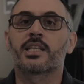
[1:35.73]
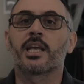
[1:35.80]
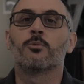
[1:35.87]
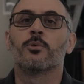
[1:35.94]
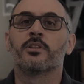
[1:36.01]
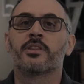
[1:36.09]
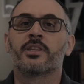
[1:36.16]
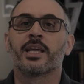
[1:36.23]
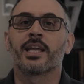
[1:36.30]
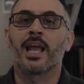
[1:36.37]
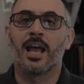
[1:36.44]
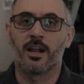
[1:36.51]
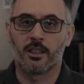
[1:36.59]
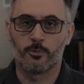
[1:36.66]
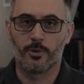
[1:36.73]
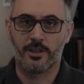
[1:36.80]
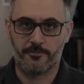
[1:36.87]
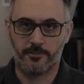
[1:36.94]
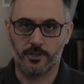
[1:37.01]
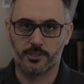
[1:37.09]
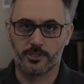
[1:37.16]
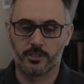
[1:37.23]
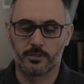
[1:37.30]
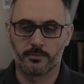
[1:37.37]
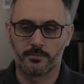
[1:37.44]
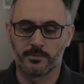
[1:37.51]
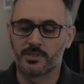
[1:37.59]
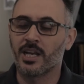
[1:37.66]
Let's get one thing out of the way
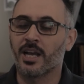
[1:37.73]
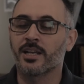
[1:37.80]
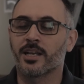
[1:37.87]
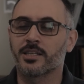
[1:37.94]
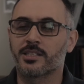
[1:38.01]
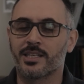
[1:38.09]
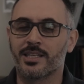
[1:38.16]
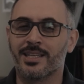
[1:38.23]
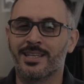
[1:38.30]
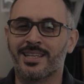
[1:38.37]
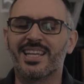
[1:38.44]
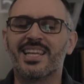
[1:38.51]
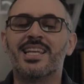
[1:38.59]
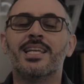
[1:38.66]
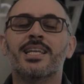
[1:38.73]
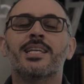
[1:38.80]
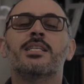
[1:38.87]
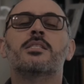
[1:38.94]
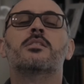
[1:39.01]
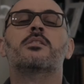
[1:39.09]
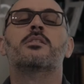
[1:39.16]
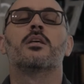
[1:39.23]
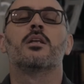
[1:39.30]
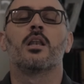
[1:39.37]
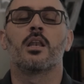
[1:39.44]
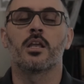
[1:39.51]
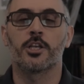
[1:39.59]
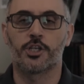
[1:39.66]
first. Thai iced tea is
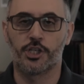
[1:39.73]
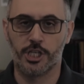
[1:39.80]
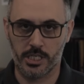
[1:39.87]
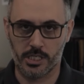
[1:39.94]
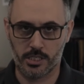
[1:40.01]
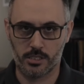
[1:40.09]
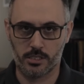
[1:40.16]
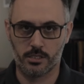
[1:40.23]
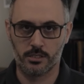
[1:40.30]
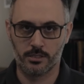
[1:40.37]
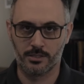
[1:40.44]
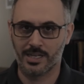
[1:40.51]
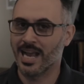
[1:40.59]
delicious.